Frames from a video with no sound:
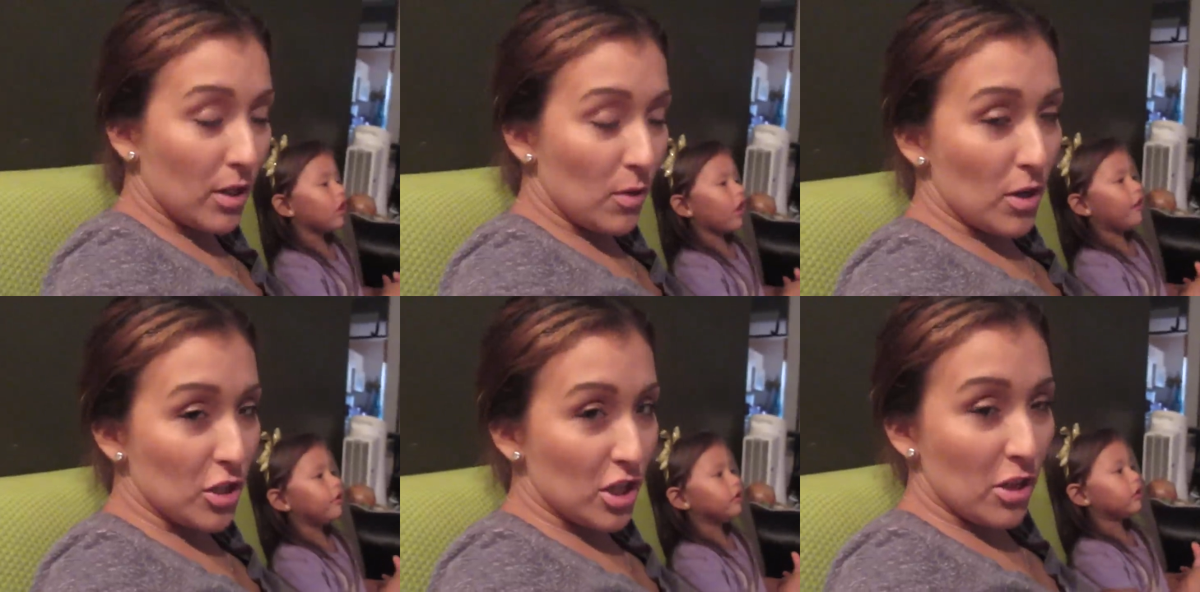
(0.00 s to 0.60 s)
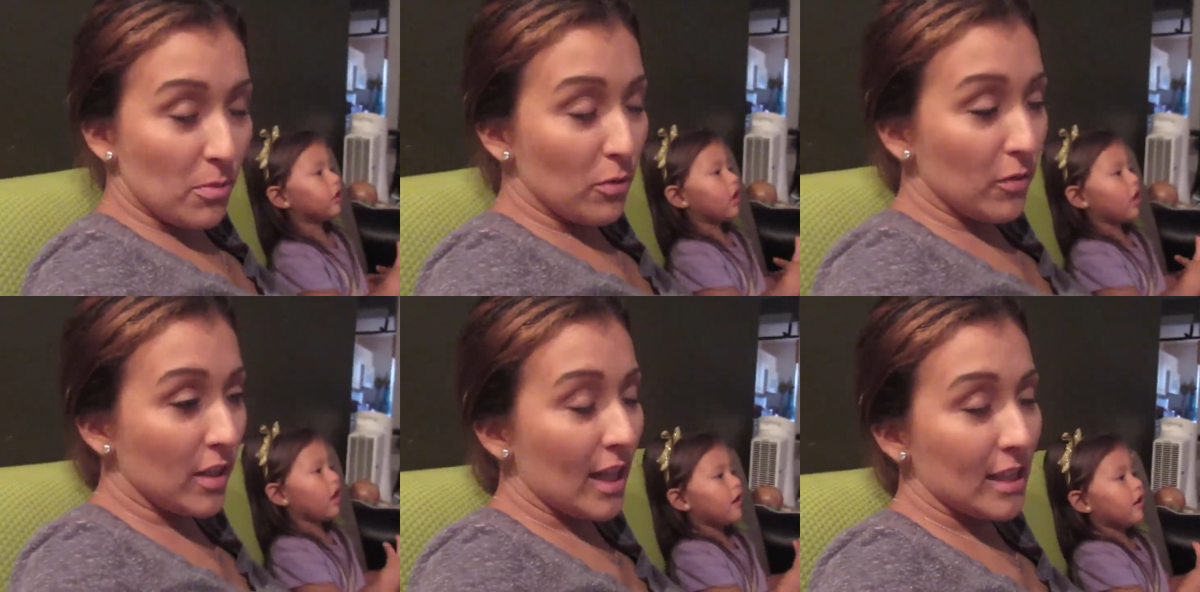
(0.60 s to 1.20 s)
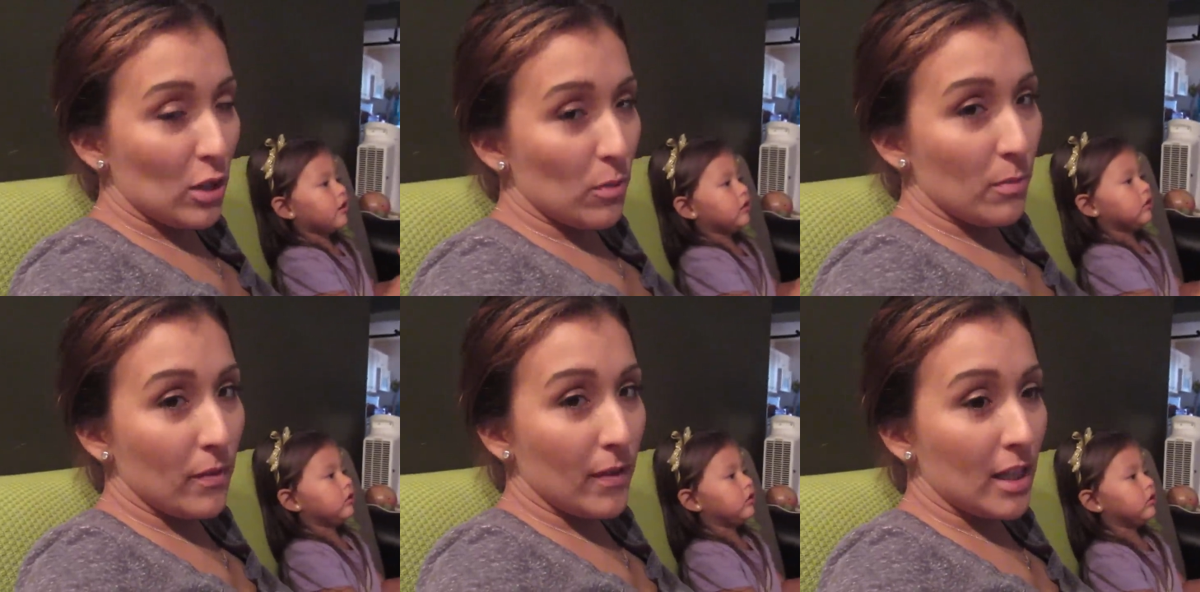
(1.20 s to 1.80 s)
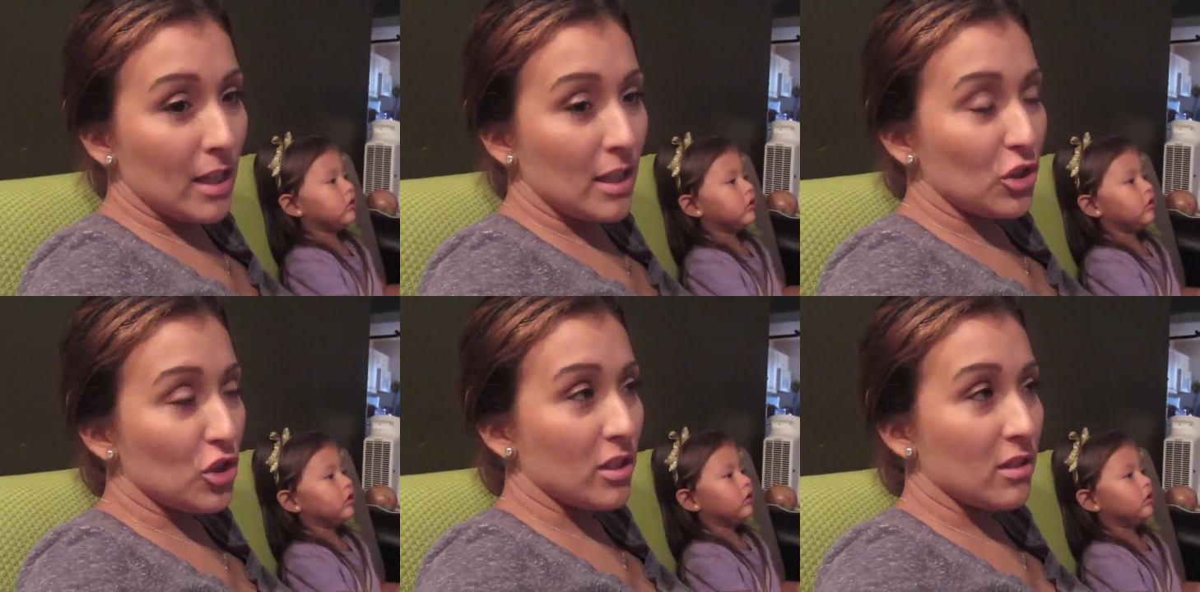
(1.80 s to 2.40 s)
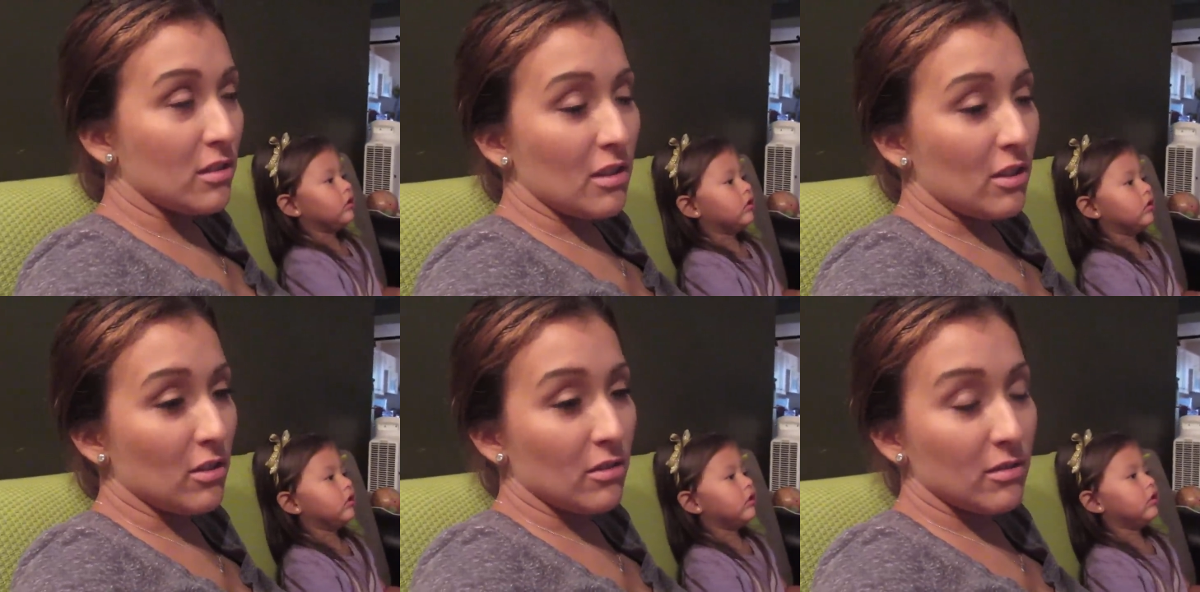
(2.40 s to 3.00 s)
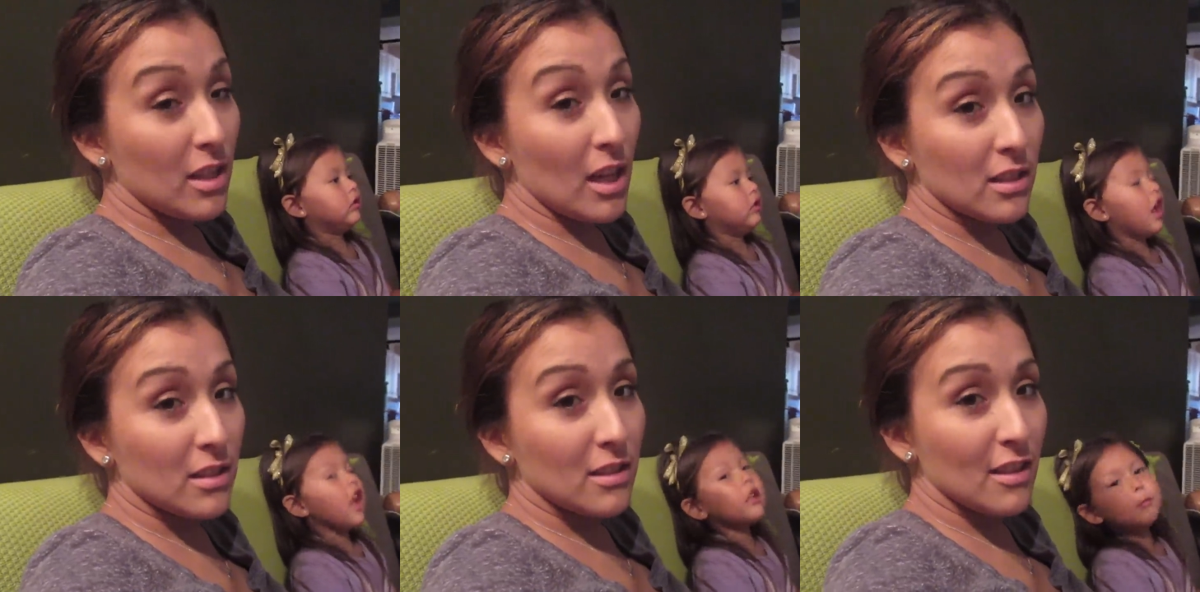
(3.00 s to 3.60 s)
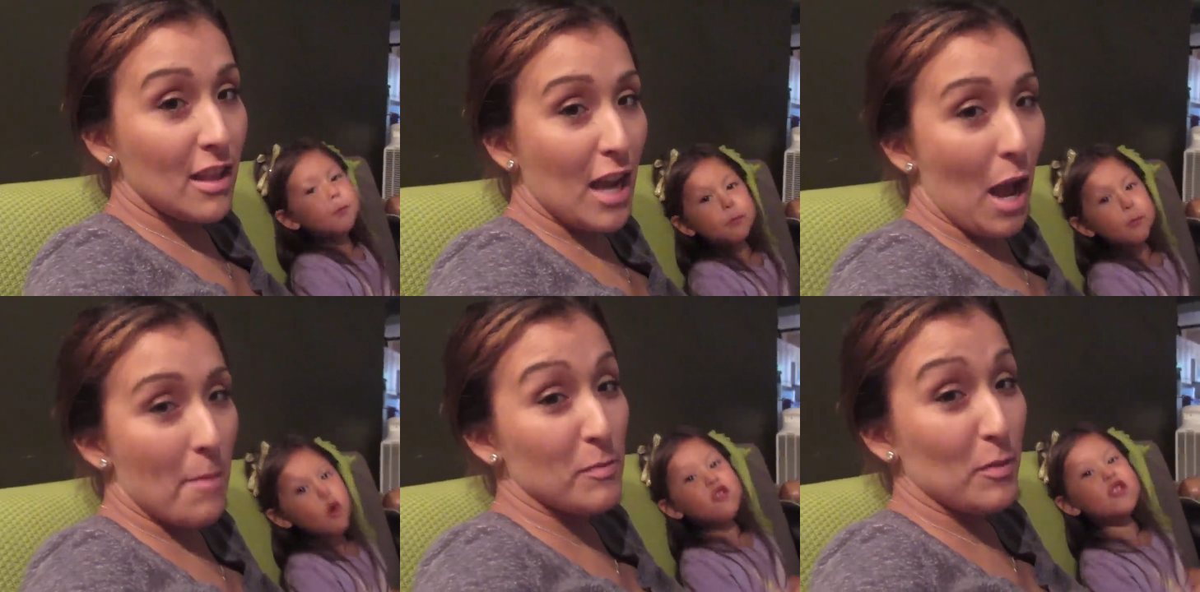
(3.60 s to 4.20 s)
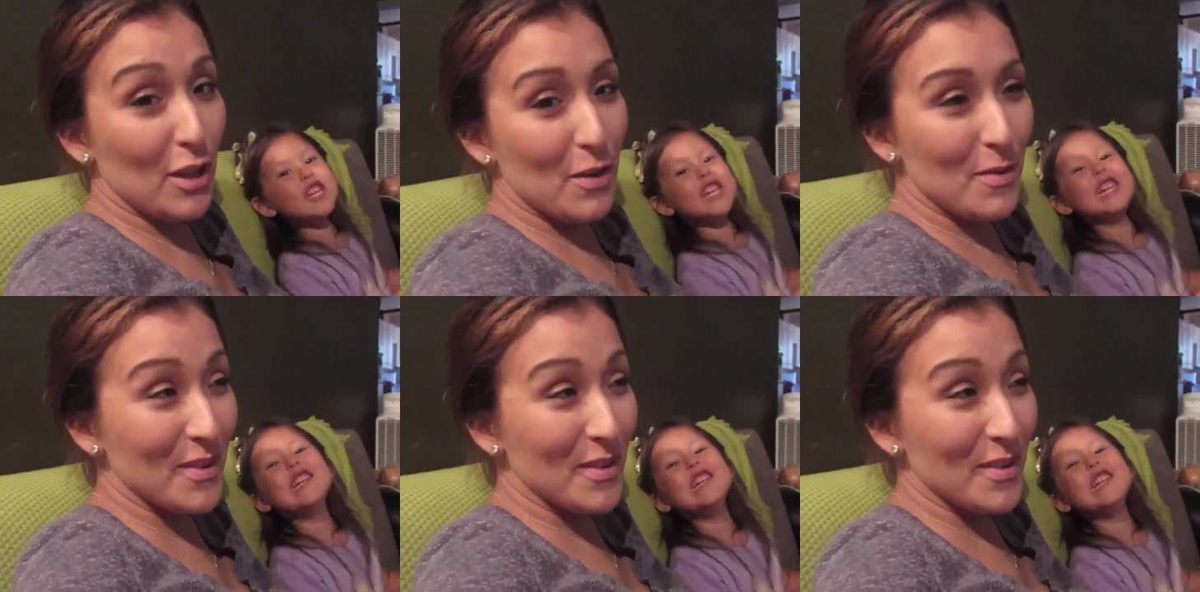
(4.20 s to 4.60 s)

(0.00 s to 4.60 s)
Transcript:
Speaker 1: we're going to watch another movie. Can't tell you what movie it is. Just, I don't know, guess it's in the comments below